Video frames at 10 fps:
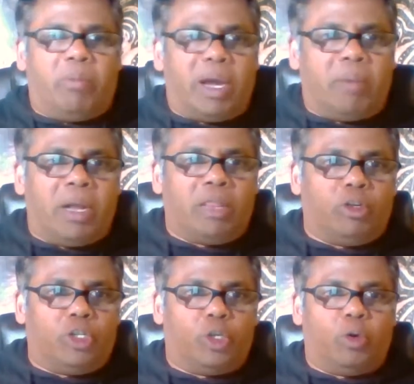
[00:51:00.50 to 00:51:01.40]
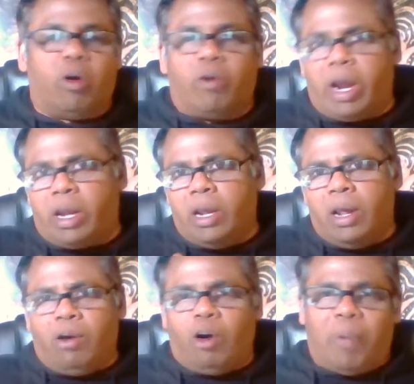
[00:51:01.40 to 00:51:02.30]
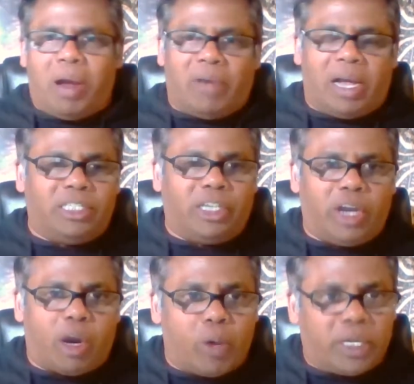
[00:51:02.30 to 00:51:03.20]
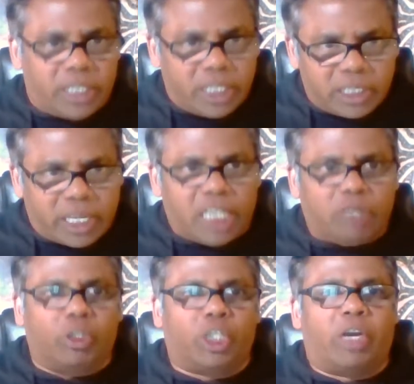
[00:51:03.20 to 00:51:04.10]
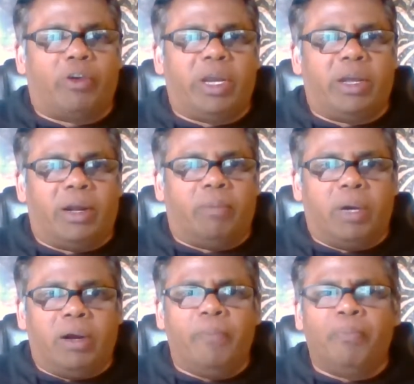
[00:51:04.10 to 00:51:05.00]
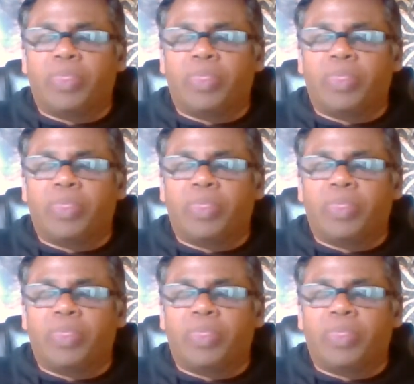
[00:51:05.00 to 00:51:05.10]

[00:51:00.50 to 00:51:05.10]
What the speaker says: it by a month or two. All right. Hope I've answered your questions. Thanks for sharing your number.